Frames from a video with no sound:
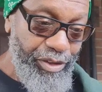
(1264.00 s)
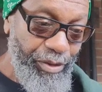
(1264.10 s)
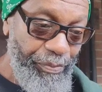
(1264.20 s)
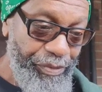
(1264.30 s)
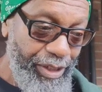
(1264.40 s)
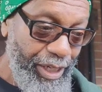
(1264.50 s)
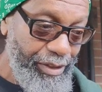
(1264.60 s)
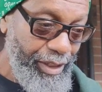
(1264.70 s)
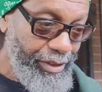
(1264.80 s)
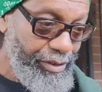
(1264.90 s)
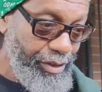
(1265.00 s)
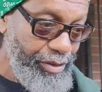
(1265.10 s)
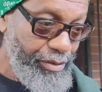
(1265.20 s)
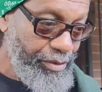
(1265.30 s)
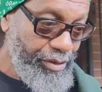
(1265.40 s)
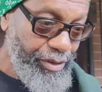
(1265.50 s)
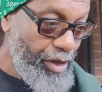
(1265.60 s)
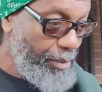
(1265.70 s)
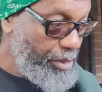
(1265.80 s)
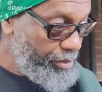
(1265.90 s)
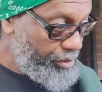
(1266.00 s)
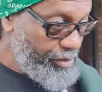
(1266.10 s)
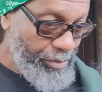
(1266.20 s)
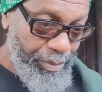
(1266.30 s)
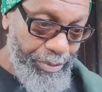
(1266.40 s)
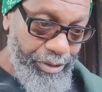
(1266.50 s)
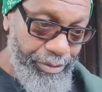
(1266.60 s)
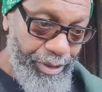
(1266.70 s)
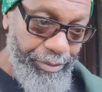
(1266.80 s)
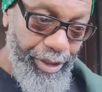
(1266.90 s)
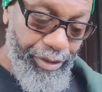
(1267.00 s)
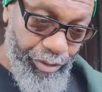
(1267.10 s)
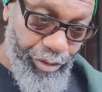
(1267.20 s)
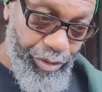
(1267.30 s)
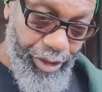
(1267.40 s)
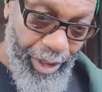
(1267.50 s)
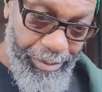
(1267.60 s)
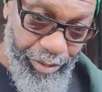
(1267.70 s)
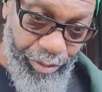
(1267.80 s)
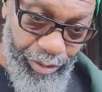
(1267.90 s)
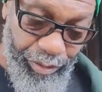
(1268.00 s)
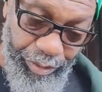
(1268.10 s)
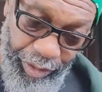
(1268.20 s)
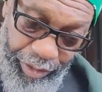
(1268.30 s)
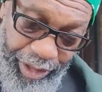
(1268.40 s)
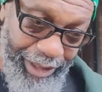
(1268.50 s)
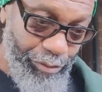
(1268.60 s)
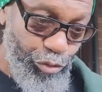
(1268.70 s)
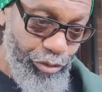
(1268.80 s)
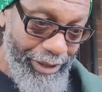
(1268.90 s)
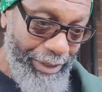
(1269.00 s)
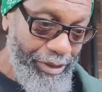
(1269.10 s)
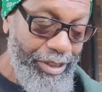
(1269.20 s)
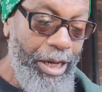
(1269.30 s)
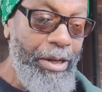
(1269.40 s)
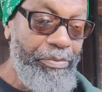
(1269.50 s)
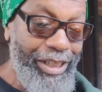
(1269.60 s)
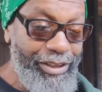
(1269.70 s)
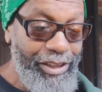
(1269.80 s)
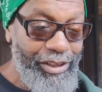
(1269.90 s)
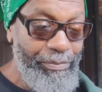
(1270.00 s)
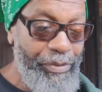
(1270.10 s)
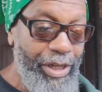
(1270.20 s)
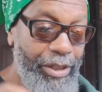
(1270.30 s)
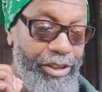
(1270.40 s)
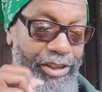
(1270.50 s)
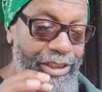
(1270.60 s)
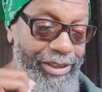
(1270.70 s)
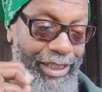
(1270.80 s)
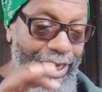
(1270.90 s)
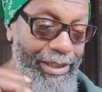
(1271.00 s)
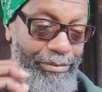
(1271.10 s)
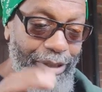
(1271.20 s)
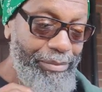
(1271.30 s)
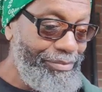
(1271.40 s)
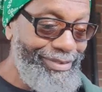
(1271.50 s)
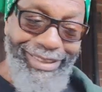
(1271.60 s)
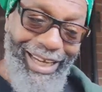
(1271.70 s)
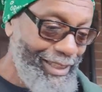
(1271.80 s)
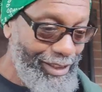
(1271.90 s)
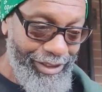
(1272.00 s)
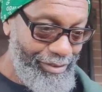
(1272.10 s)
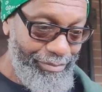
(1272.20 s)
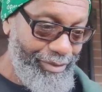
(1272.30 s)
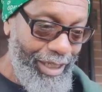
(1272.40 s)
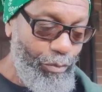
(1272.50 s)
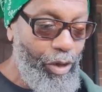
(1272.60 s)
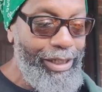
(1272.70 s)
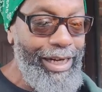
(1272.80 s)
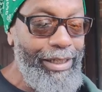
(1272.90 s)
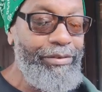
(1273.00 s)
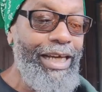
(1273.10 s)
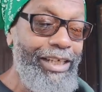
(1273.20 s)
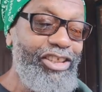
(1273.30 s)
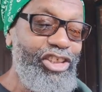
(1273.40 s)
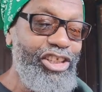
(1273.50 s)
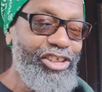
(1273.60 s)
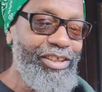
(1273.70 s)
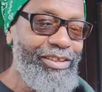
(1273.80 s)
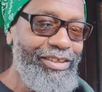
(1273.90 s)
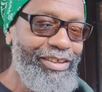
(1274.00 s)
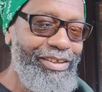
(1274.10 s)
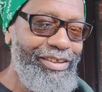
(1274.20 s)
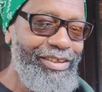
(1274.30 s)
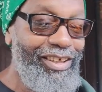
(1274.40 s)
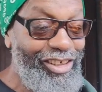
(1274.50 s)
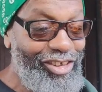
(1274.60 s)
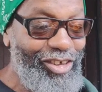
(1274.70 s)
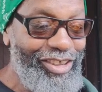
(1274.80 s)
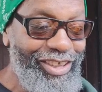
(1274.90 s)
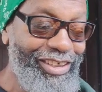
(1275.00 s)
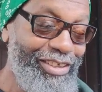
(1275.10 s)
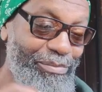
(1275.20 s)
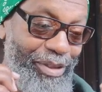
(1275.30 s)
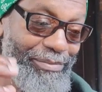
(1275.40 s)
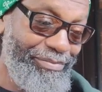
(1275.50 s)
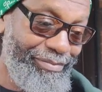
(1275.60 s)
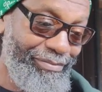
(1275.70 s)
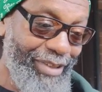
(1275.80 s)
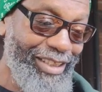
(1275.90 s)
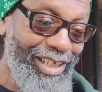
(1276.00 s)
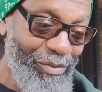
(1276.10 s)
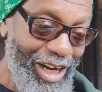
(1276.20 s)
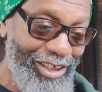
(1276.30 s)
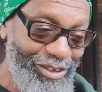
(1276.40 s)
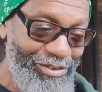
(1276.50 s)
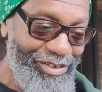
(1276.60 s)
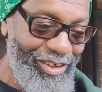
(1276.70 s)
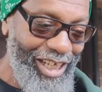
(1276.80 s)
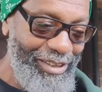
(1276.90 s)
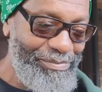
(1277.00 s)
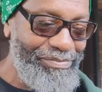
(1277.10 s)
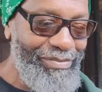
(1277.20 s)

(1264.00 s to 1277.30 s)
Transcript: you know, like, like you know, you you're in the army, you shoot, you shoot the gun, you do, do, do. No, you did that. That's teaching. Just saying that that ain't teaching. That well, that ain't that is teaching, in a certain sense, but that's not what I do. Okay,